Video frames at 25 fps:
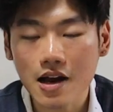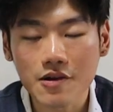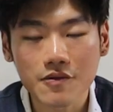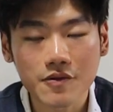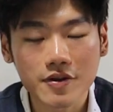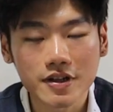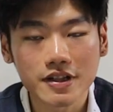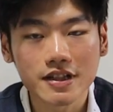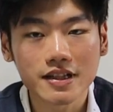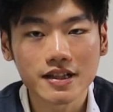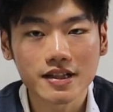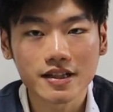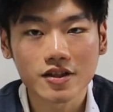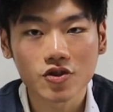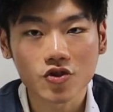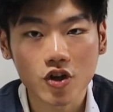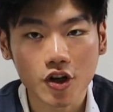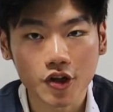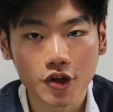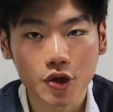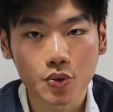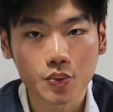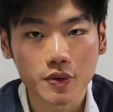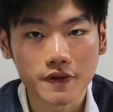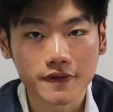I really
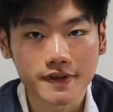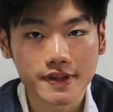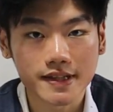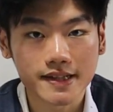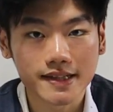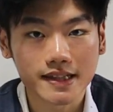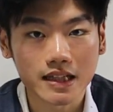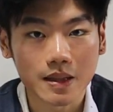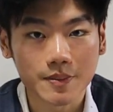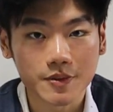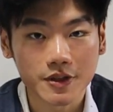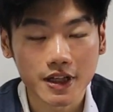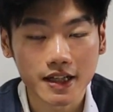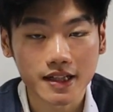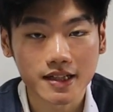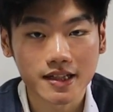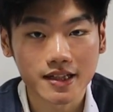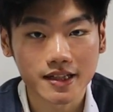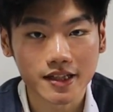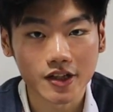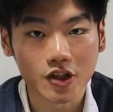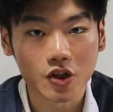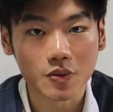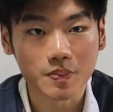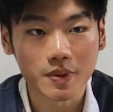struggled with this subject
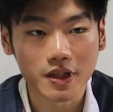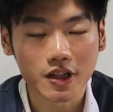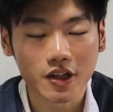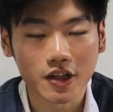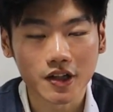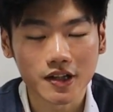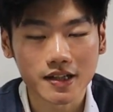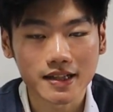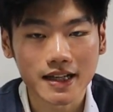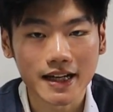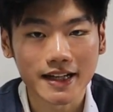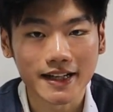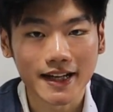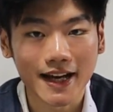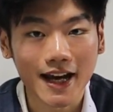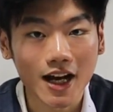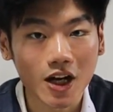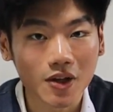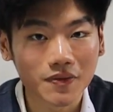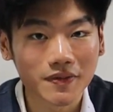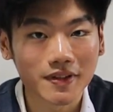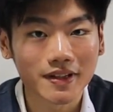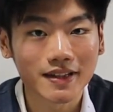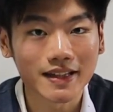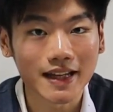still because at the end
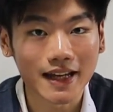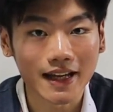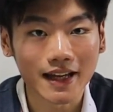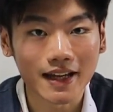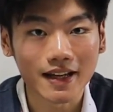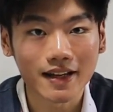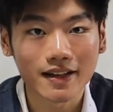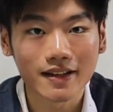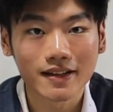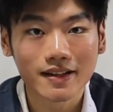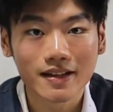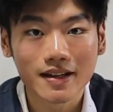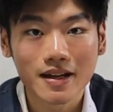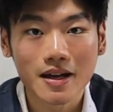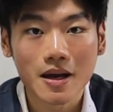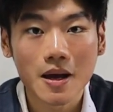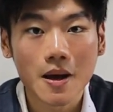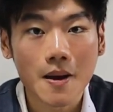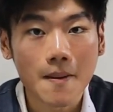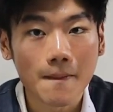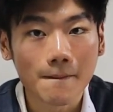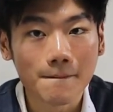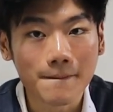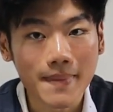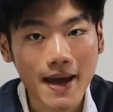of the day,
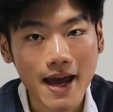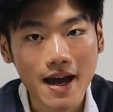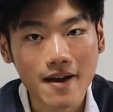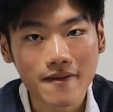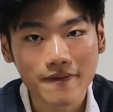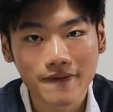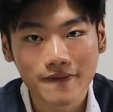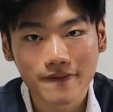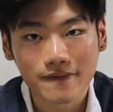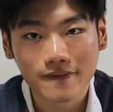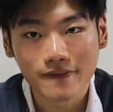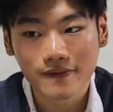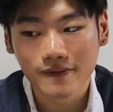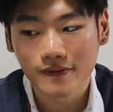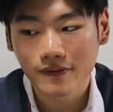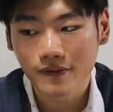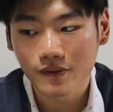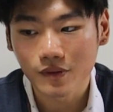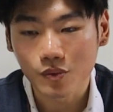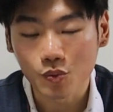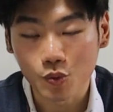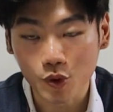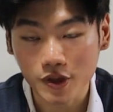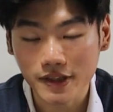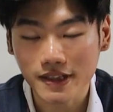math
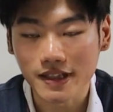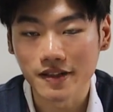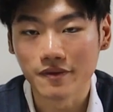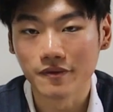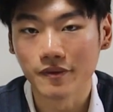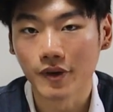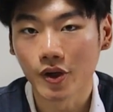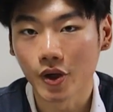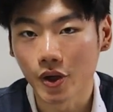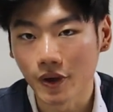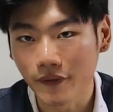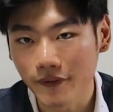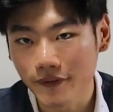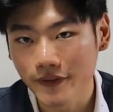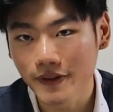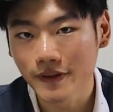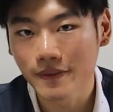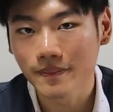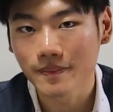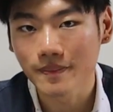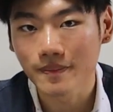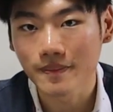was involved